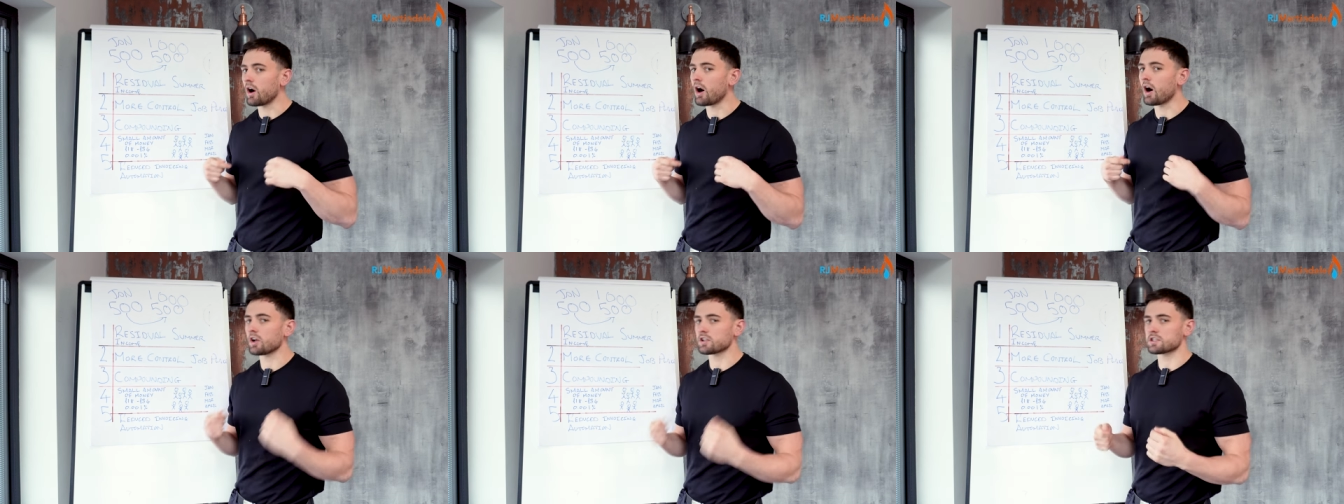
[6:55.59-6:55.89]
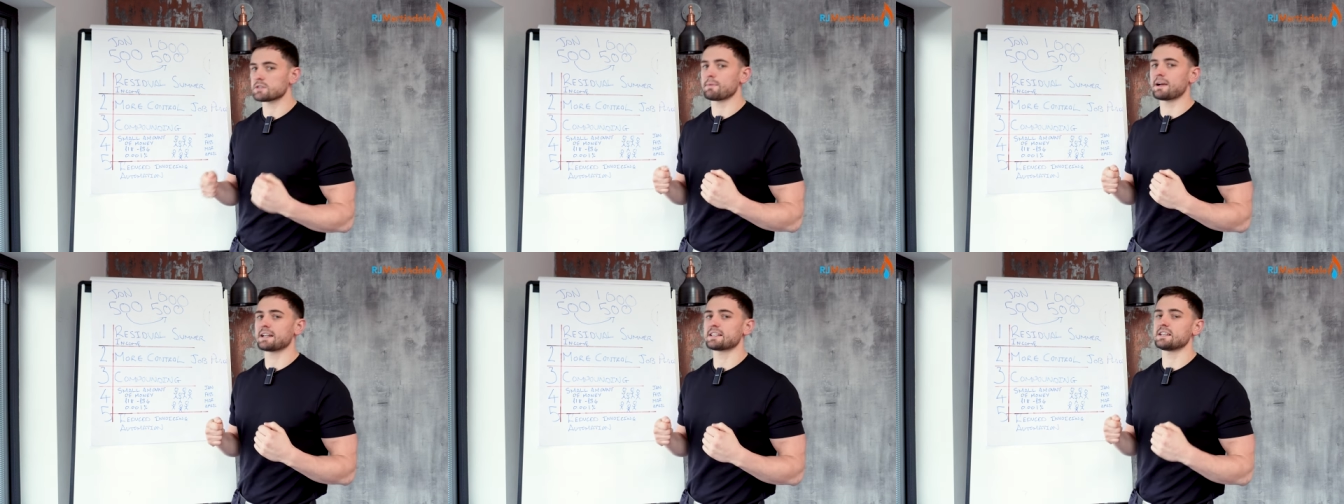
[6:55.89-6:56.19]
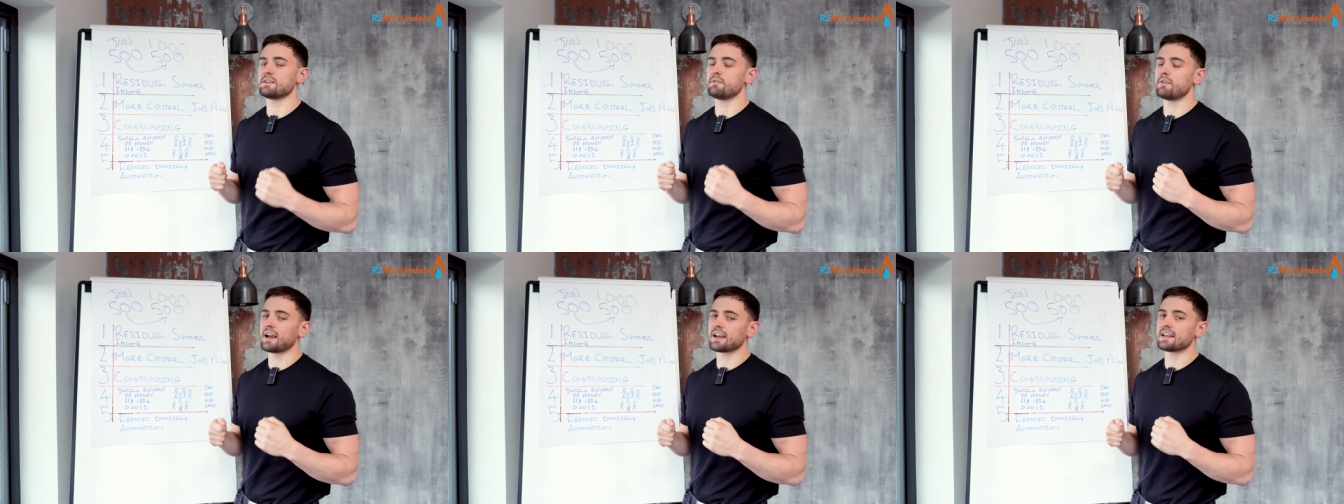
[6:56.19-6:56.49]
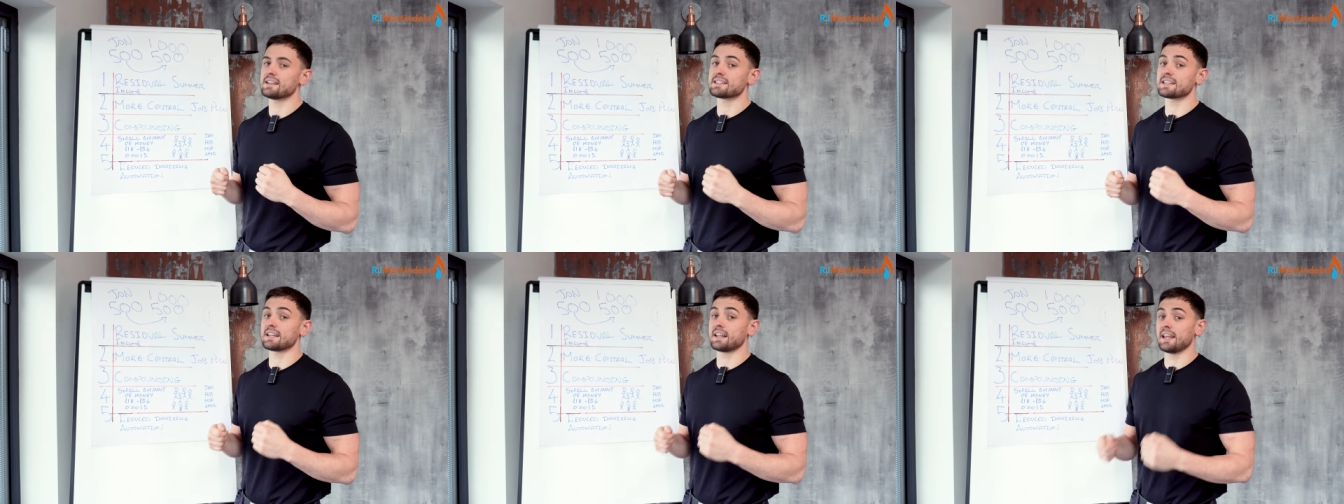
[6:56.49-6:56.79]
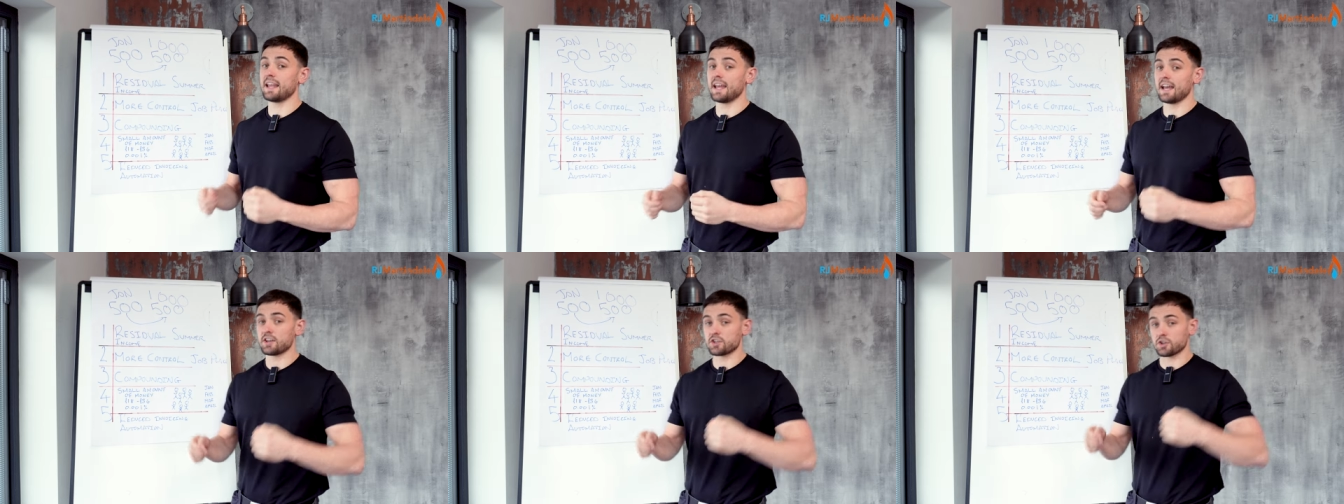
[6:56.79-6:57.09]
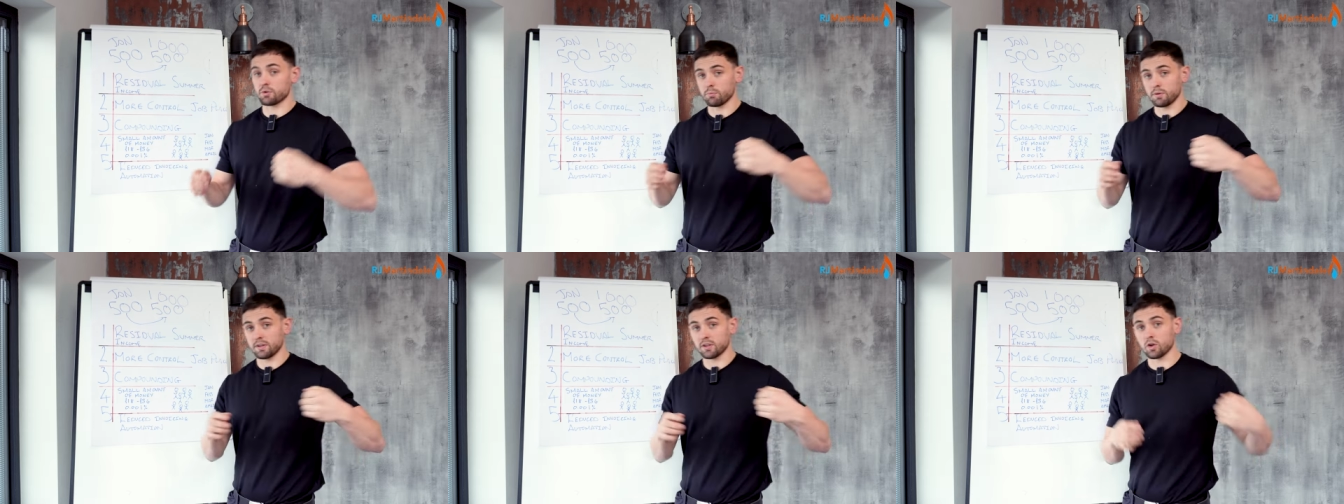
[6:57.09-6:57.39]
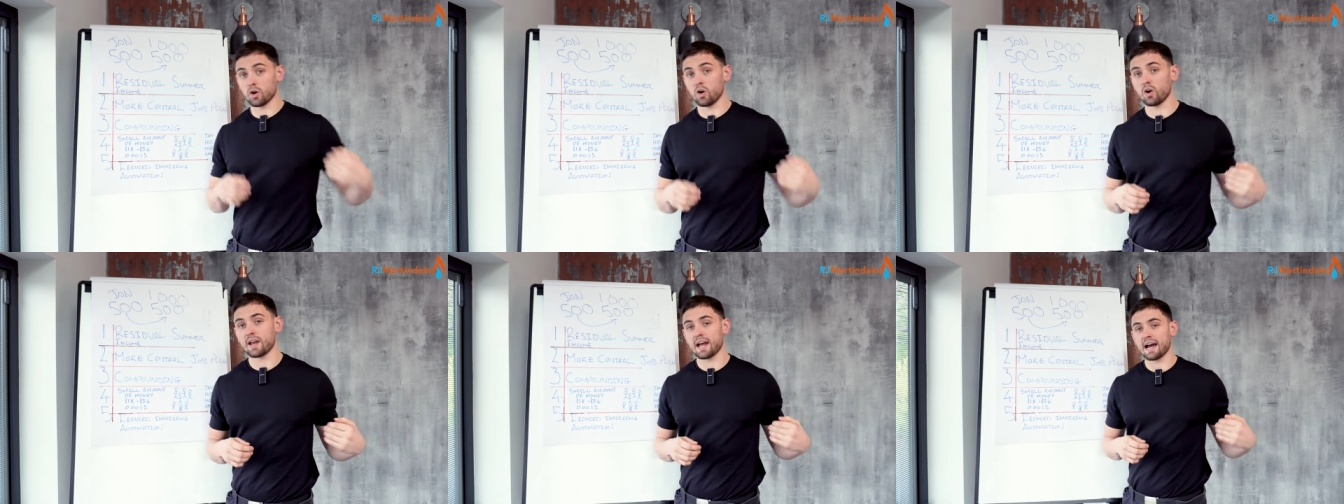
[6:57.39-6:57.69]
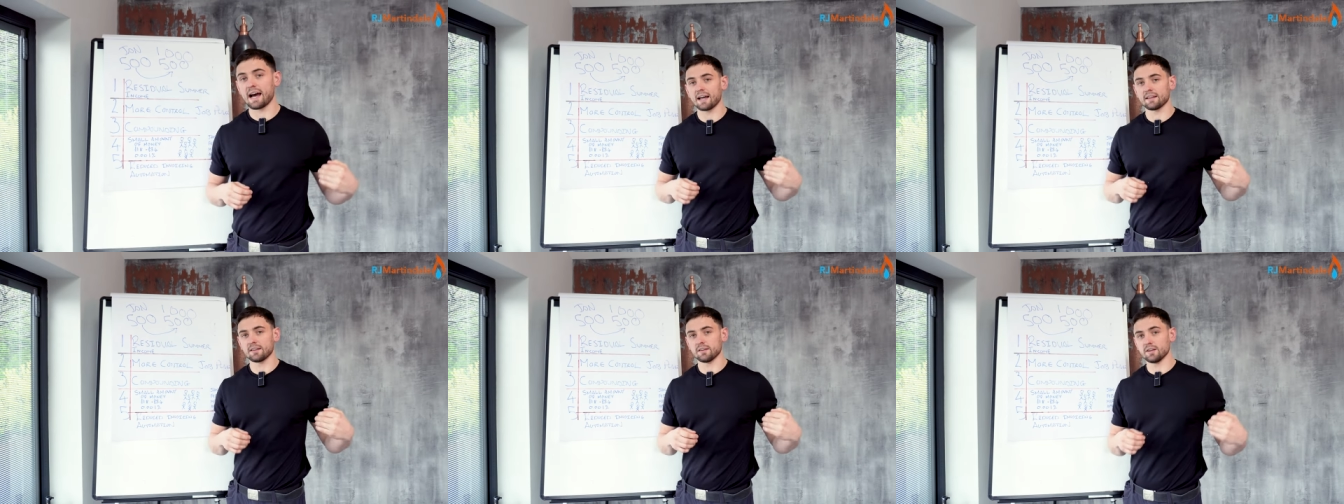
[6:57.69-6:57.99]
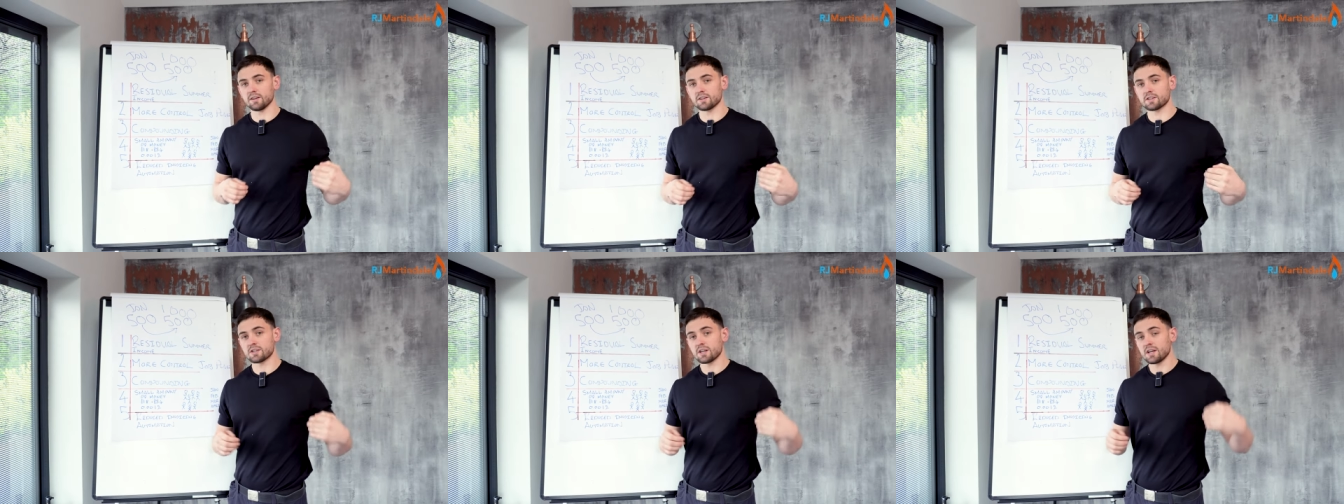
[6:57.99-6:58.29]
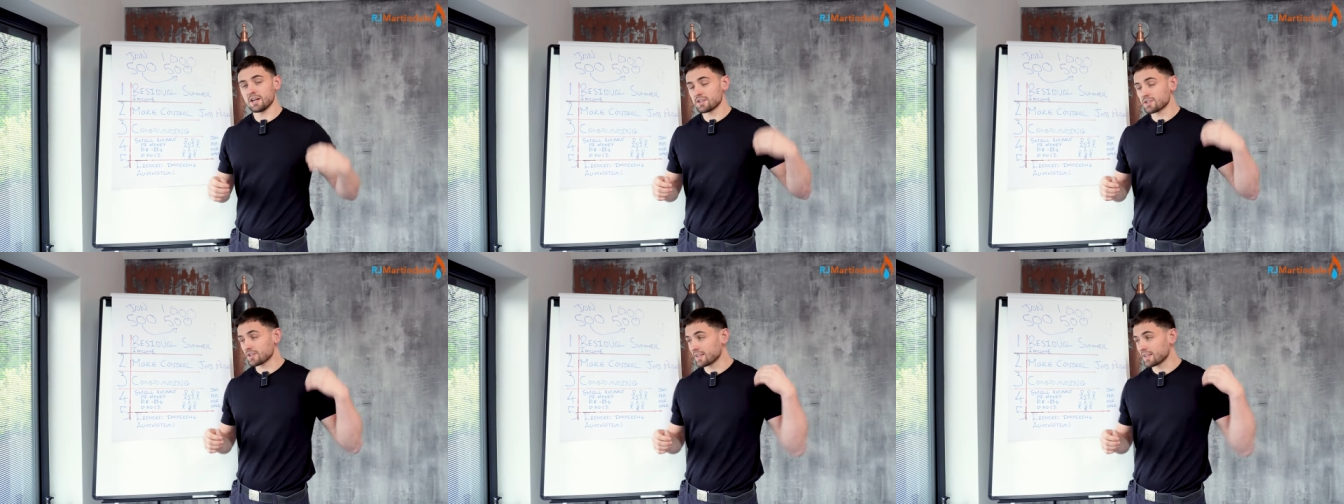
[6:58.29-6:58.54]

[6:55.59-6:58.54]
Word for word: automatic reconciliation with GoCardless.